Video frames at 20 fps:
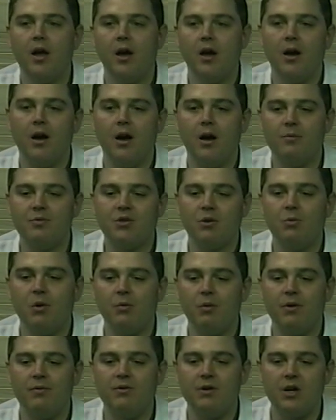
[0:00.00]
So what
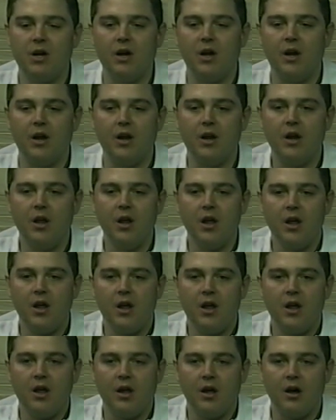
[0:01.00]
we've done,
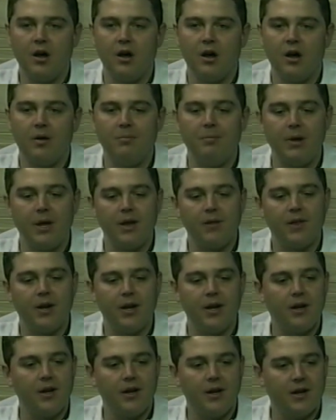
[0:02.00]
being that
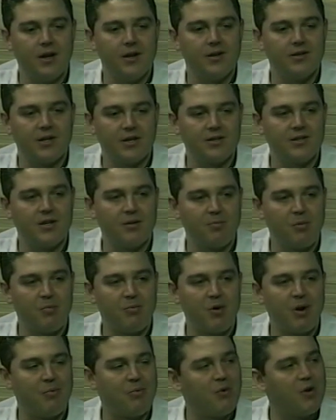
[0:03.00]
it is a simple
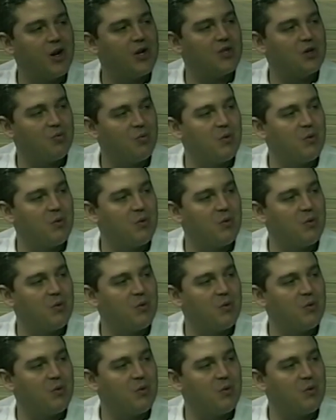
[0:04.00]
preparation,